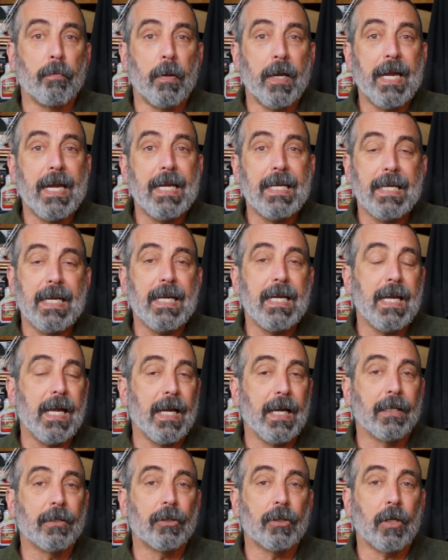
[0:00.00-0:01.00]

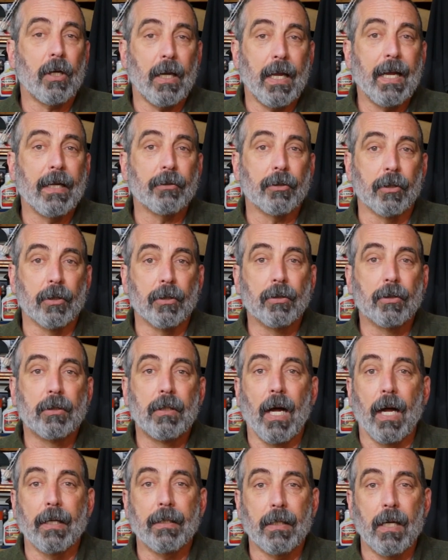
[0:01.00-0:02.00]

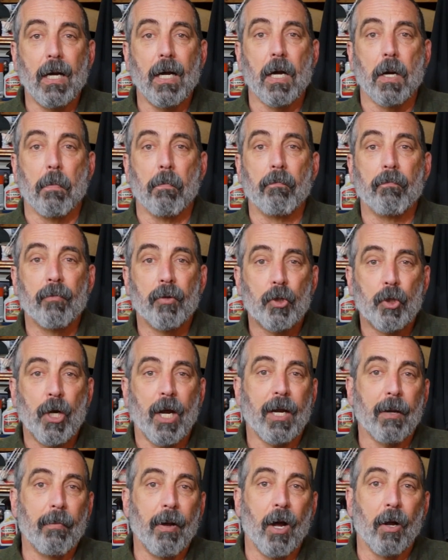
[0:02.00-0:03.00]
pdsclasses.com.
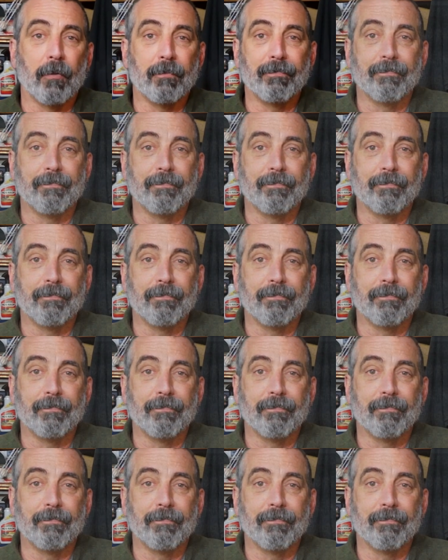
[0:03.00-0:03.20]
Check them out.